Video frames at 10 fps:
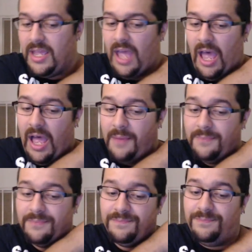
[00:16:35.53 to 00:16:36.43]

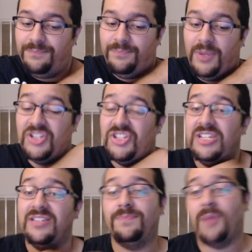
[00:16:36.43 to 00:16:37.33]
But
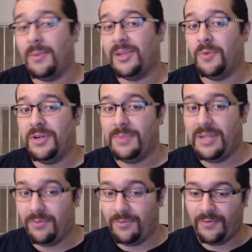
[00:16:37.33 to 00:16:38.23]
she's probably going to
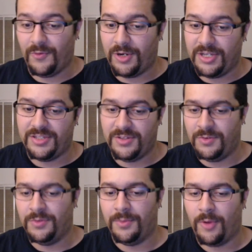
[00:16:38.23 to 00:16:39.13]
be reverted
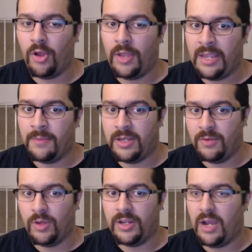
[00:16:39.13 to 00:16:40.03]
to the Paul Heyman
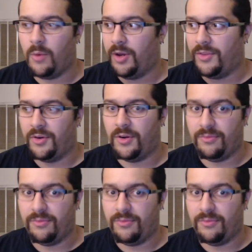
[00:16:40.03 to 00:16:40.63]
and whatnot, where they're